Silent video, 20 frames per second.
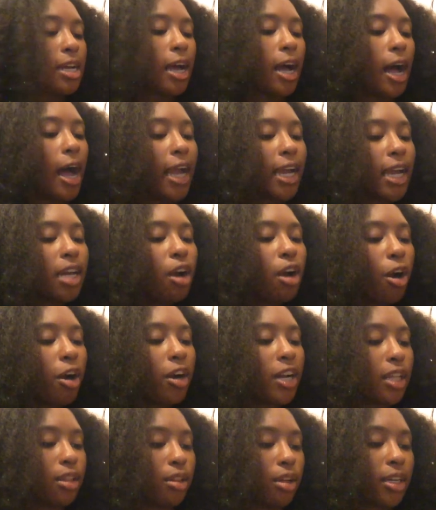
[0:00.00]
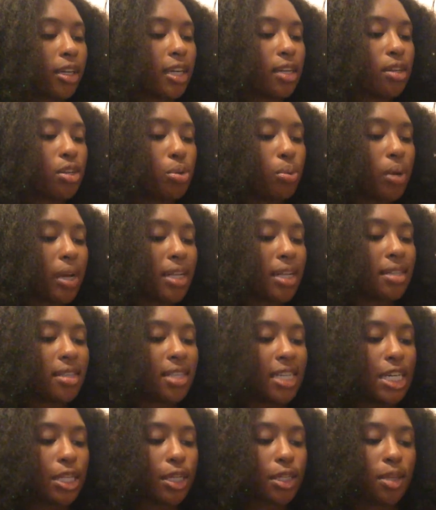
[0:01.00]
I can already look into it and
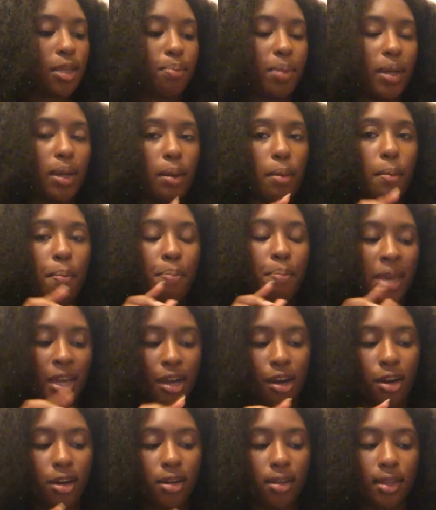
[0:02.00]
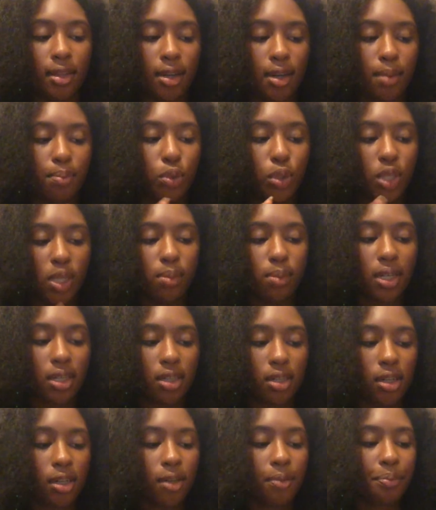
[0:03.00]
see it looks a bit bigger than a beauty
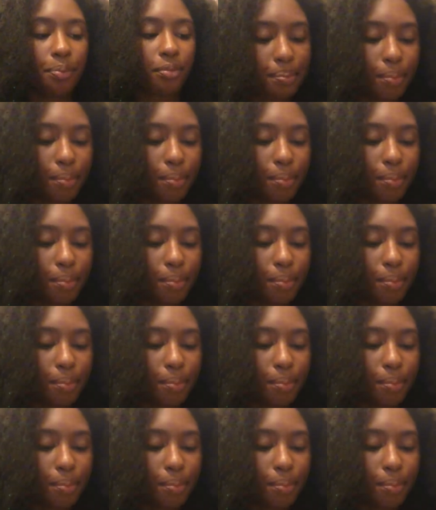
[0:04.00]
blender.